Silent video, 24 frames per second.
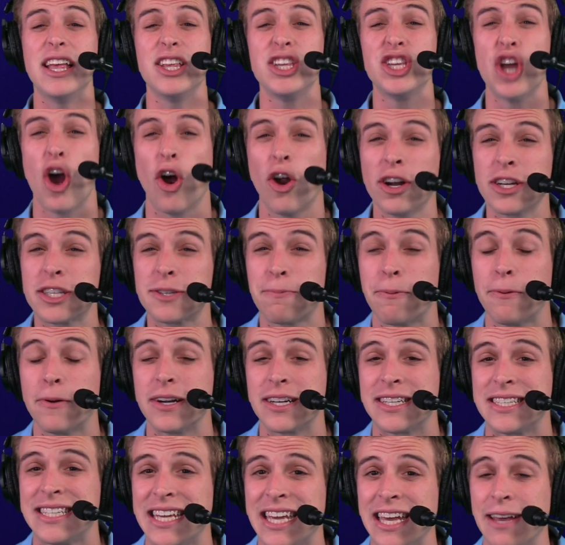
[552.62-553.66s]
Yards per
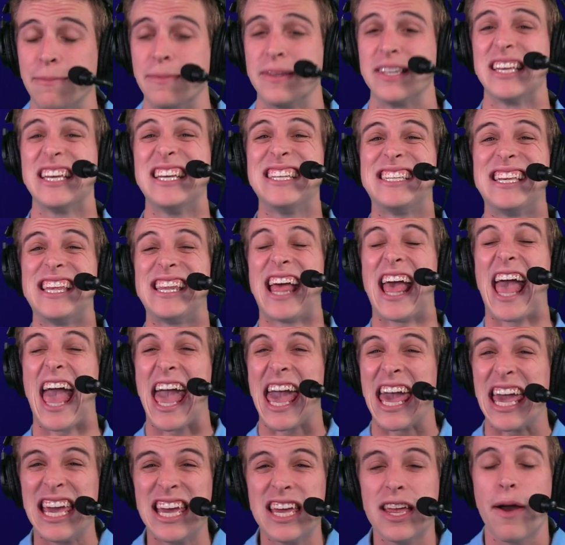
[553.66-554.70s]
attempt is at
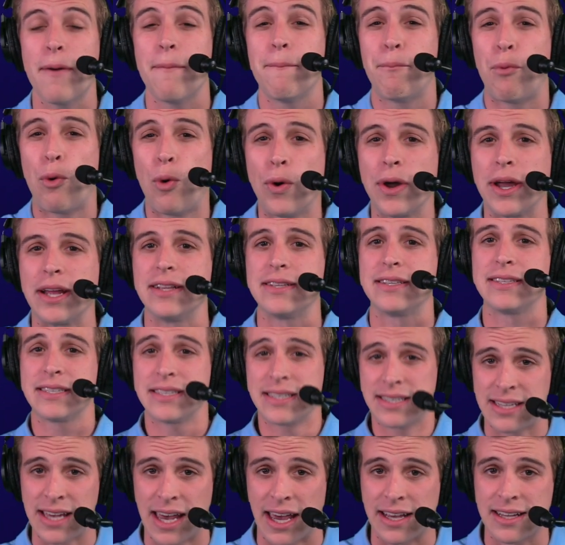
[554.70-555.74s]

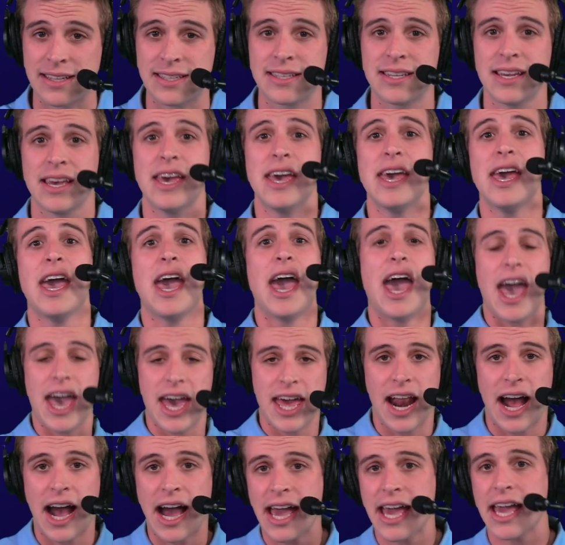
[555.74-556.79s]
8.6.
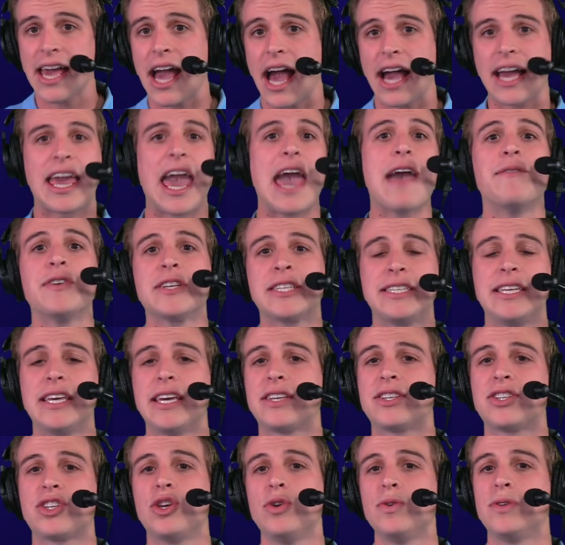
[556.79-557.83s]
And I gave us the
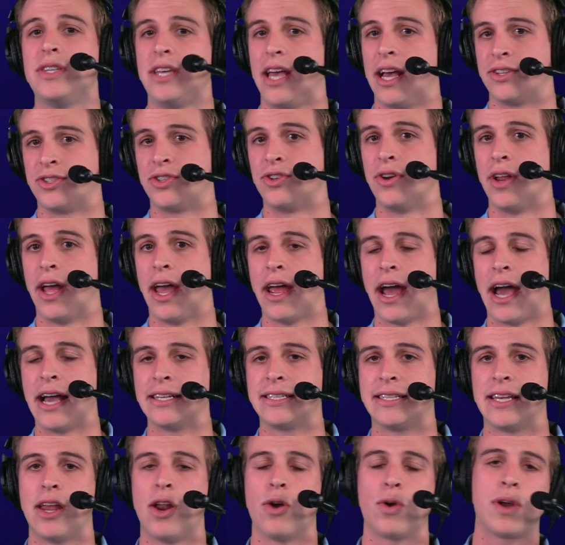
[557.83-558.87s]
excuse yesterday. I
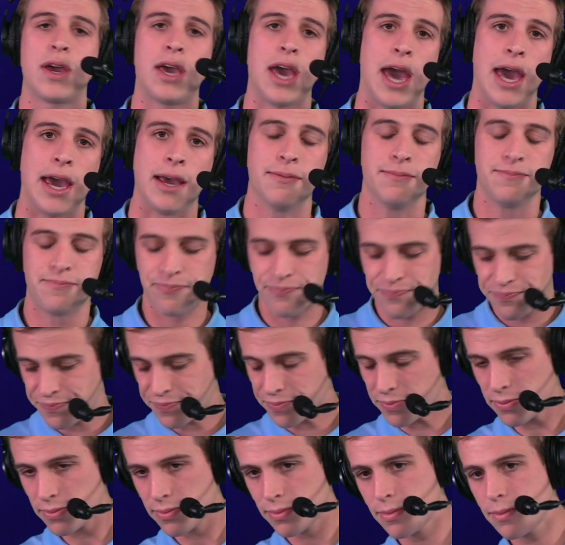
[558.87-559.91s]
said, okay,
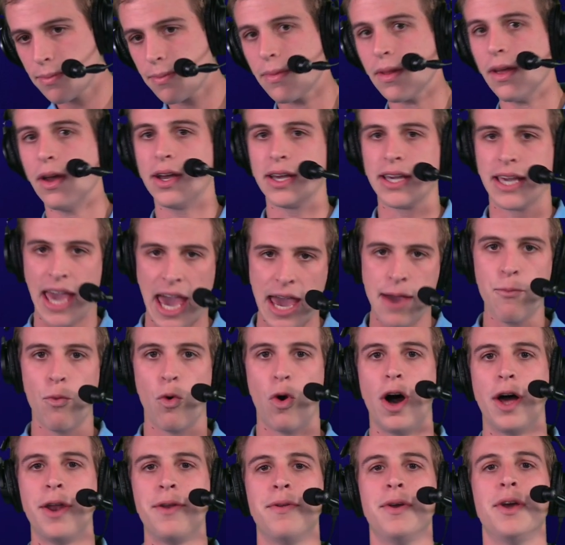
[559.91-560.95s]
game
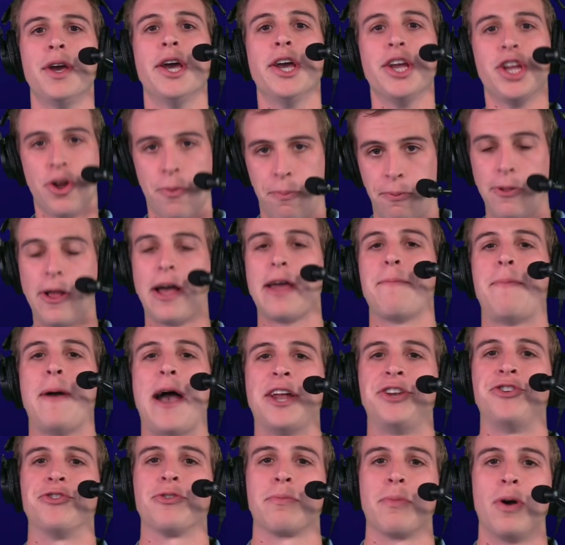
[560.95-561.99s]
1, you're playing
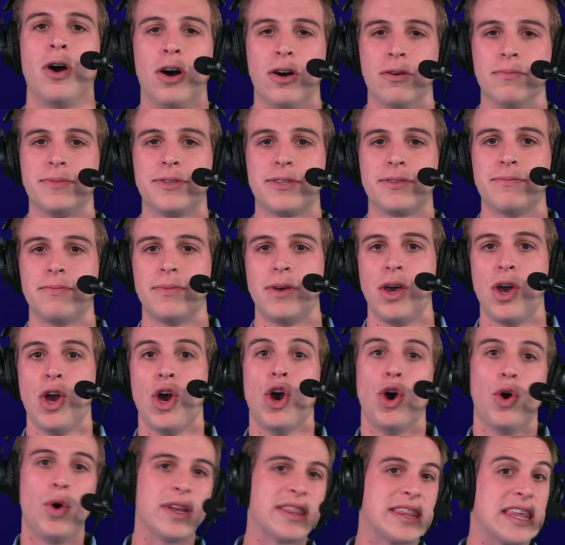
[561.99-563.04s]
Patrick Mahomes,
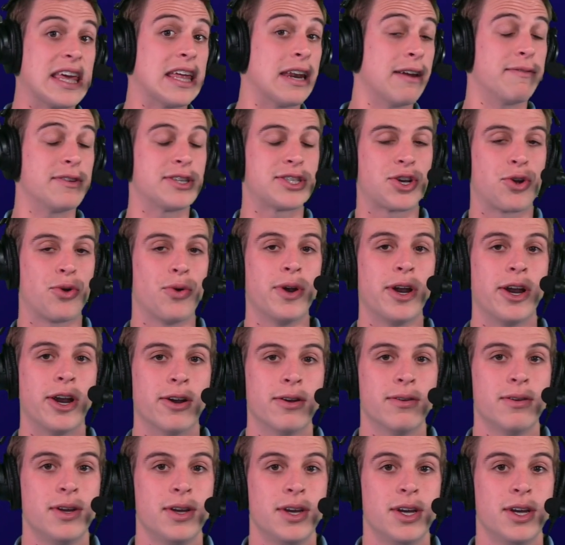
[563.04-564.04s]
who at the end of his career,